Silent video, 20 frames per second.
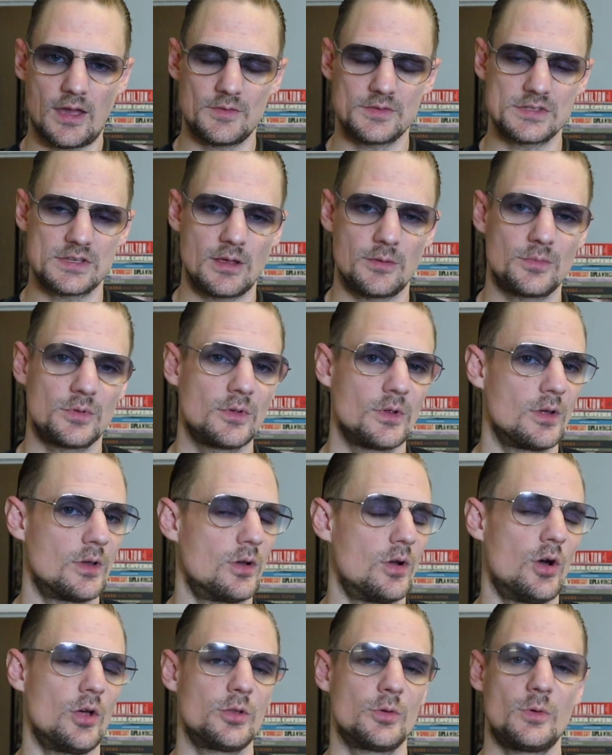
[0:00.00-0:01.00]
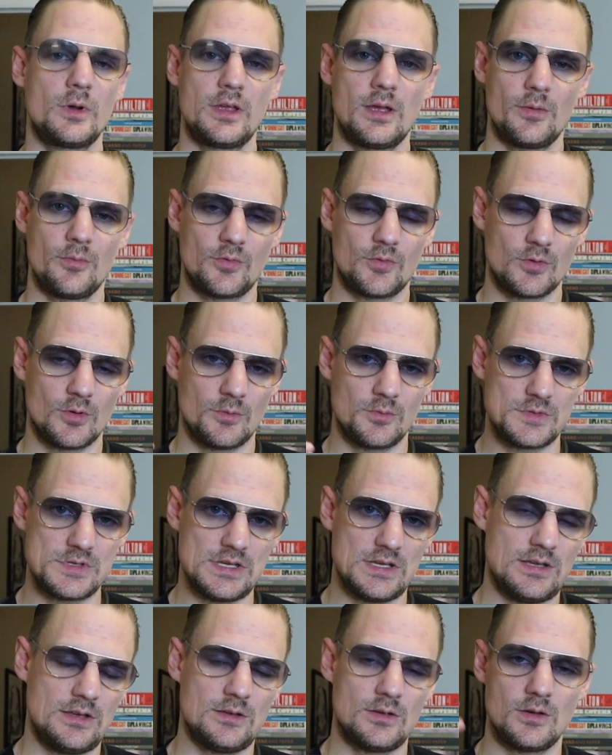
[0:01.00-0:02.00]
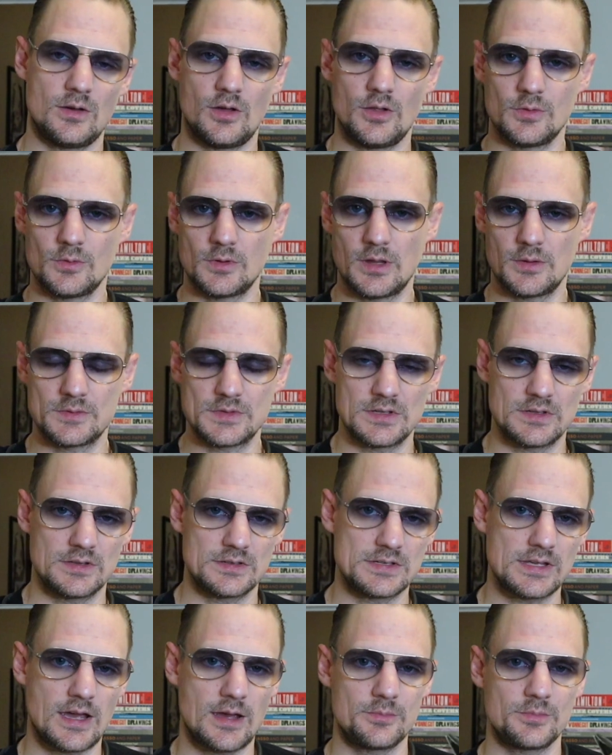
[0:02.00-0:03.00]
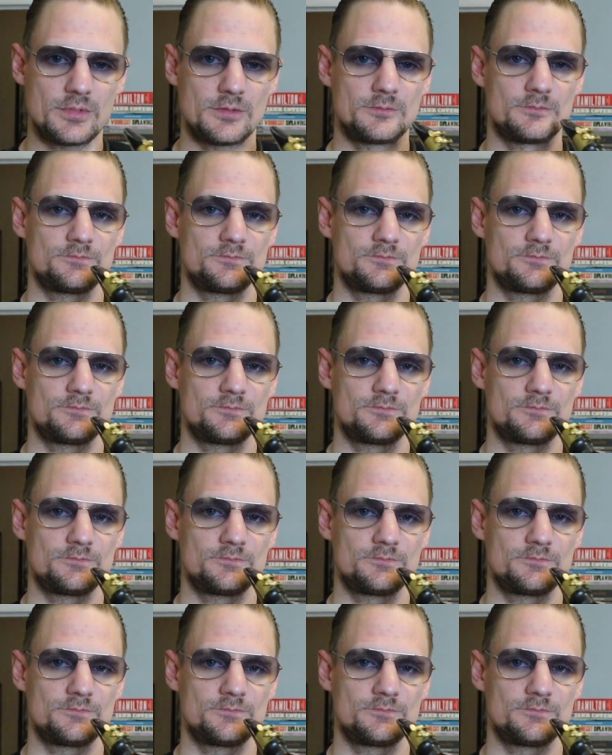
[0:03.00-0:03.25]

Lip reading: step, all the way up from D all the way up to the top.